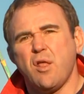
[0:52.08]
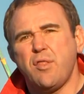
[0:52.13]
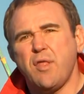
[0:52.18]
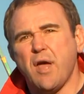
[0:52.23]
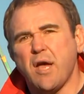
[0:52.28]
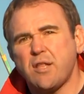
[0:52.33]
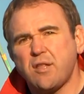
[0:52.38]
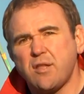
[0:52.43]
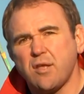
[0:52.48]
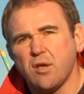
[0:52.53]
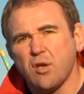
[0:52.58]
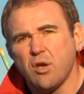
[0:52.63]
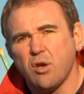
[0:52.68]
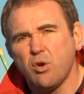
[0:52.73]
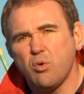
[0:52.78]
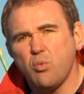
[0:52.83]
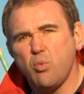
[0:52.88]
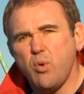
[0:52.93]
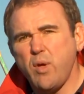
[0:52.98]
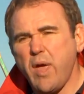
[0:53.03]
that,
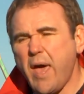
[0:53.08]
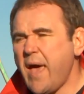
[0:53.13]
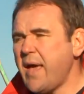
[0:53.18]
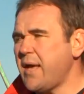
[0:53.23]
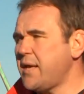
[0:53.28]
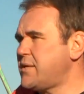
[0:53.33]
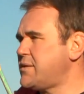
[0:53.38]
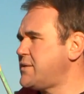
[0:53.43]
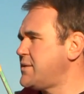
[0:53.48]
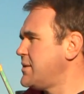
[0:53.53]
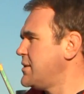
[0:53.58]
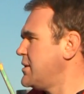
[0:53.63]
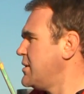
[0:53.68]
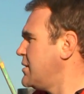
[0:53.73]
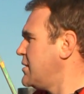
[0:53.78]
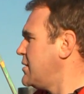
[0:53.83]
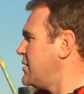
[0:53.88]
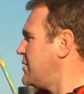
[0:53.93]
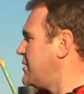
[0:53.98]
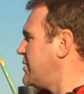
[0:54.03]
yes,
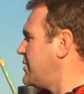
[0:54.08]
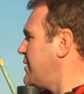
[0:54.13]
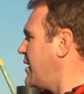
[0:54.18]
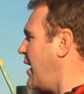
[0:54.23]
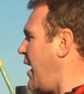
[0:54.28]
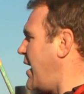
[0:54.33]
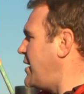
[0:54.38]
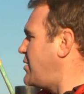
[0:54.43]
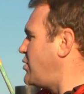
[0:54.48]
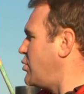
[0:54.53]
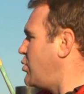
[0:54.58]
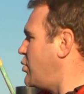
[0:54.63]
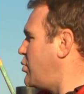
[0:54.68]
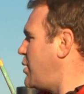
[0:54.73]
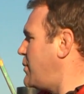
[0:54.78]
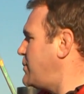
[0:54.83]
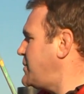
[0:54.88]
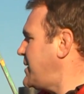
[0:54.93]
I don't know what I'm